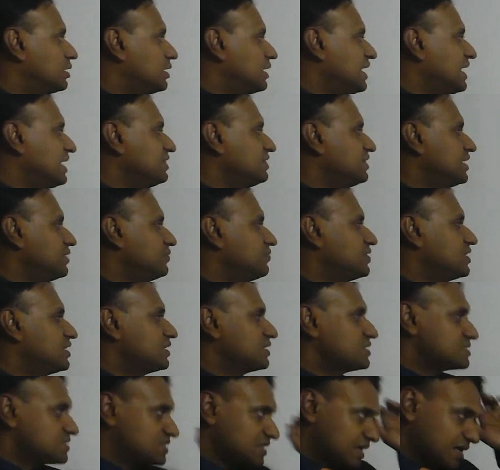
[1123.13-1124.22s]
And then we
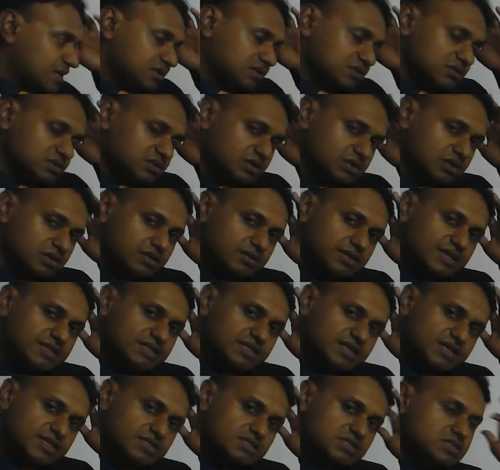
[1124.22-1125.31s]
understand that
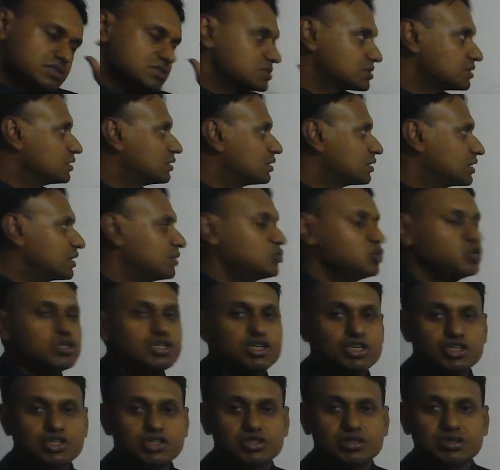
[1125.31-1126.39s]
yes,
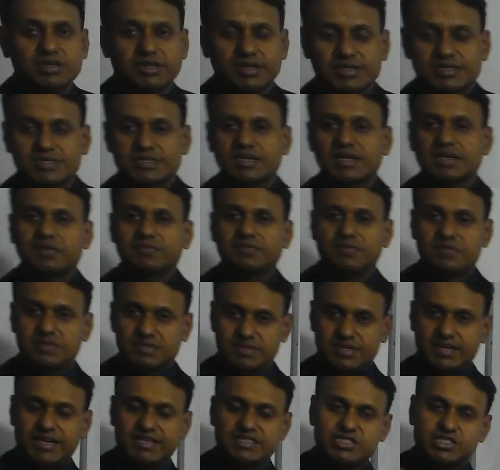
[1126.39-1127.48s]
communication itself is
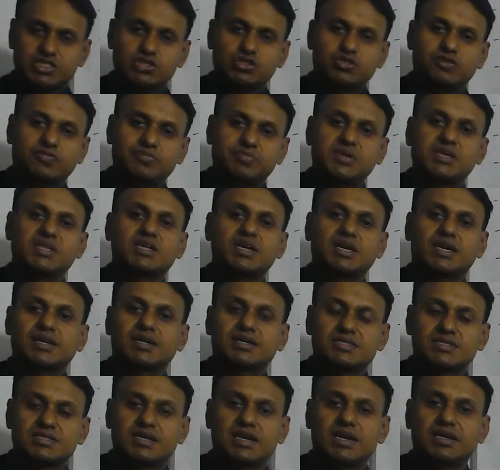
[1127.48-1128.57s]
an exchange of meaning and
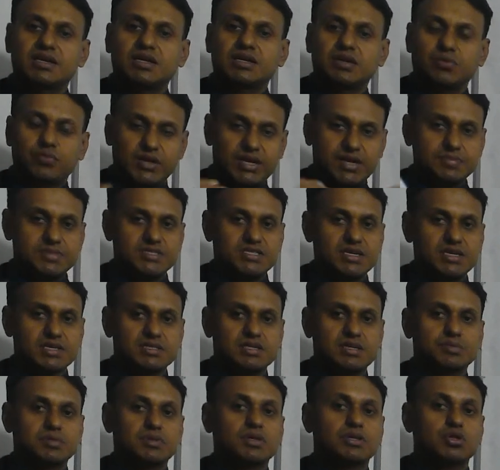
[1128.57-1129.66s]
understanding. When I'm saying
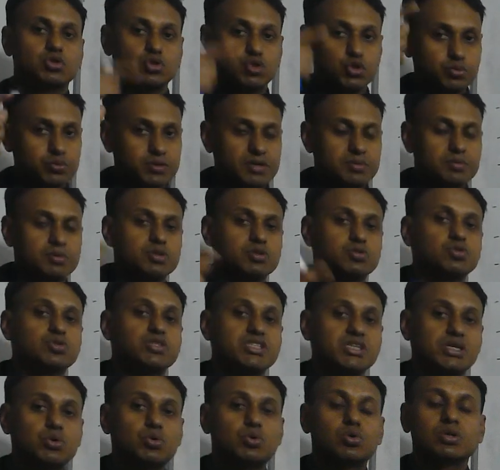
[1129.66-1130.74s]
something, you should be able to
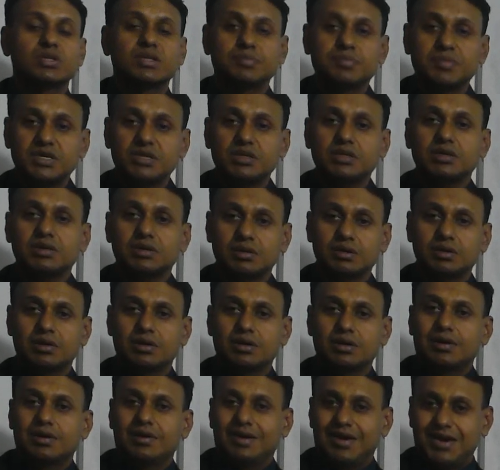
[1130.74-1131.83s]
decode the meaning
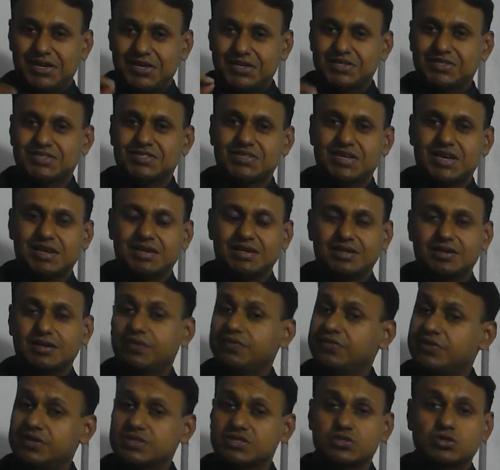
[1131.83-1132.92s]
and understand it. If
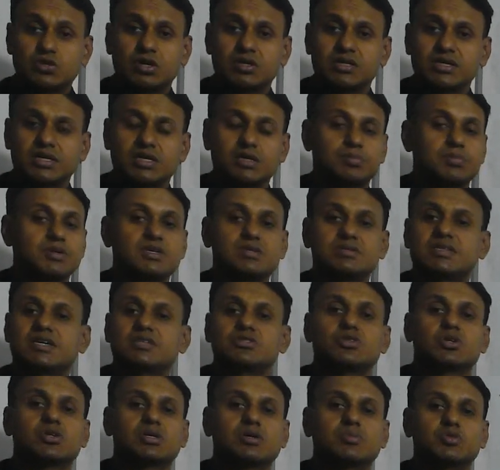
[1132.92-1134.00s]
it is not taking place, that's
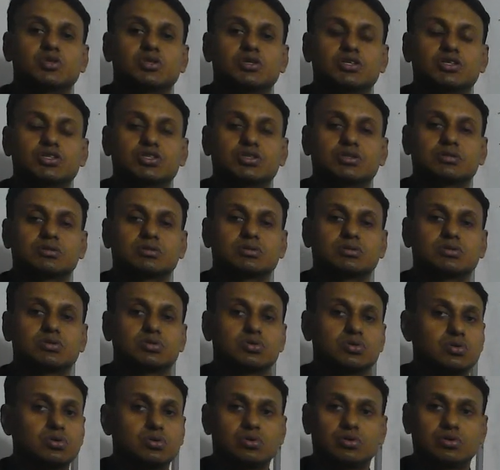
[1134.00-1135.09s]
not communication.
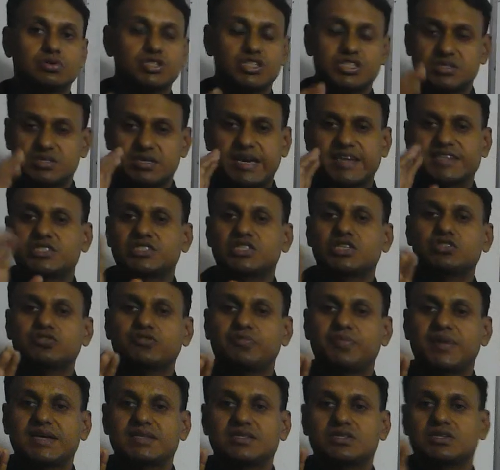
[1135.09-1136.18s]
So just exchange of
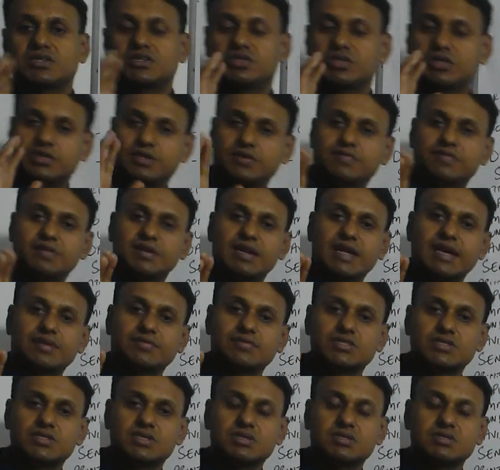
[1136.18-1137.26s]
message in different
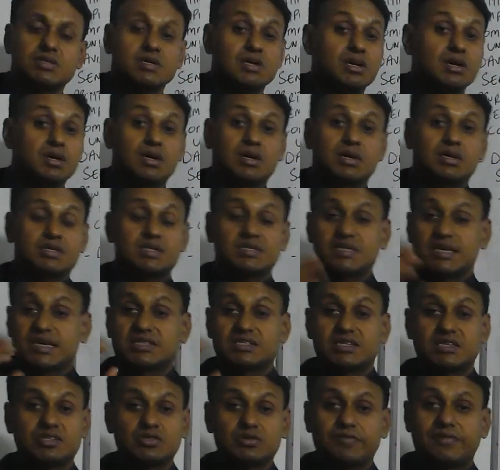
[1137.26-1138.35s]
languages, just
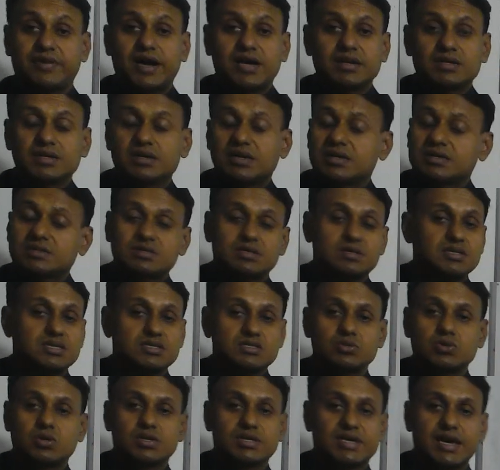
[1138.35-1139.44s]
exchange of ideas does
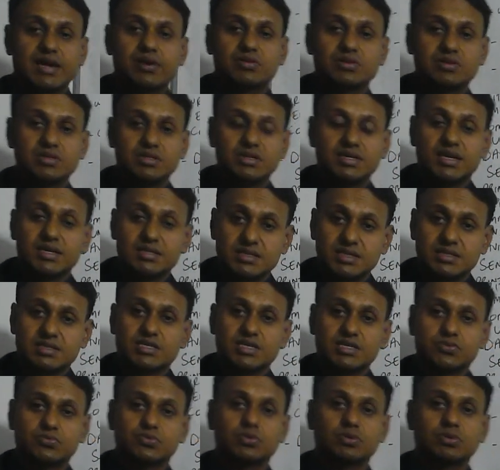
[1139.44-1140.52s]
not guarantee a
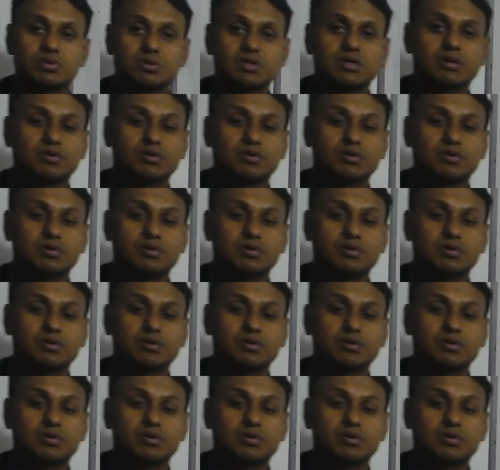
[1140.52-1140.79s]
successful